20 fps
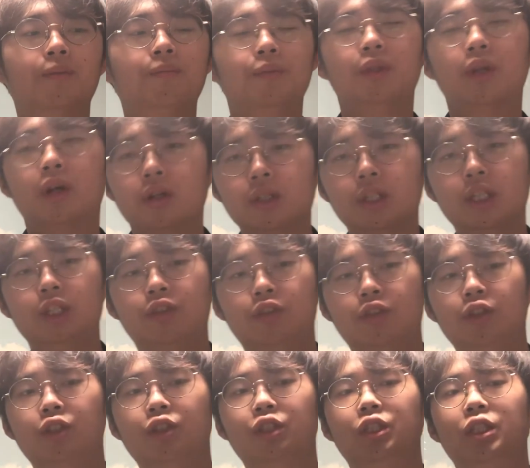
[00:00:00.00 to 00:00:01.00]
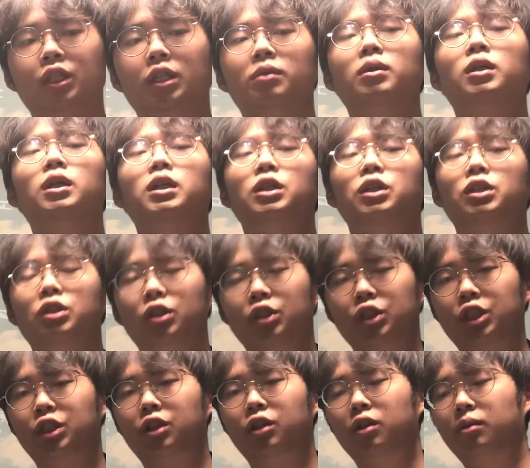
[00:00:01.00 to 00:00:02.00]
non-intrusive
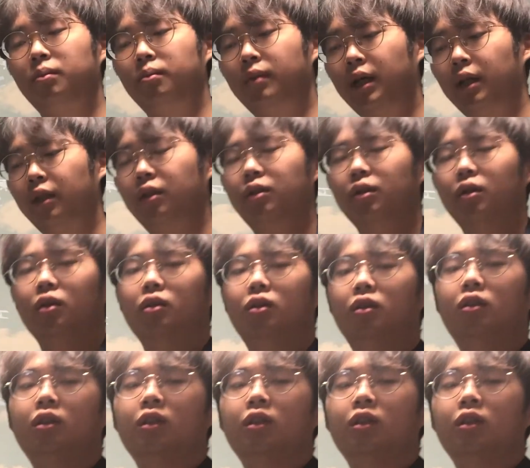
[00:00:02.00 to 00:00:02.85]
surgical method.